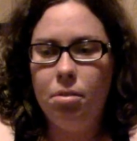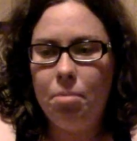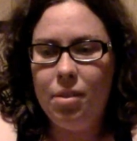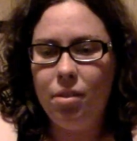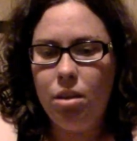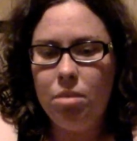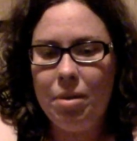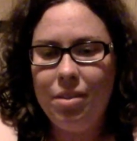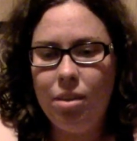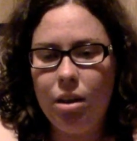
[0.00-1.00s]
basically the
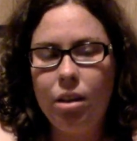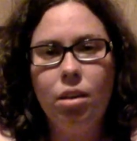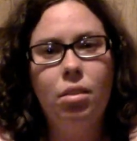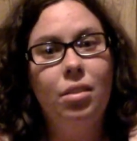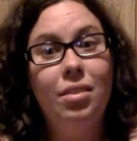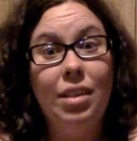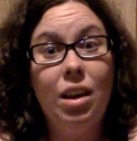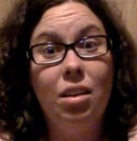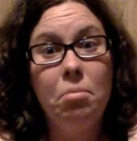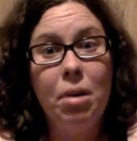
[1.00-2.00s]
best thing I can
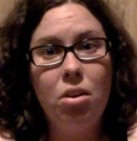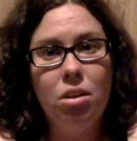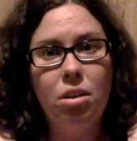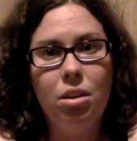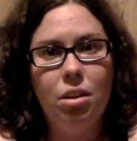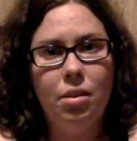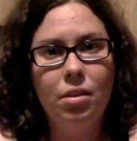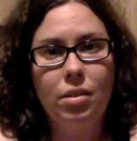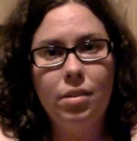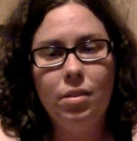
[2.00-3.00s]
say about it
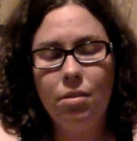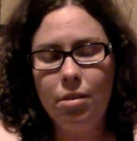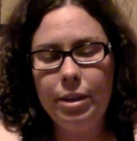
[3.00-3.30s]
is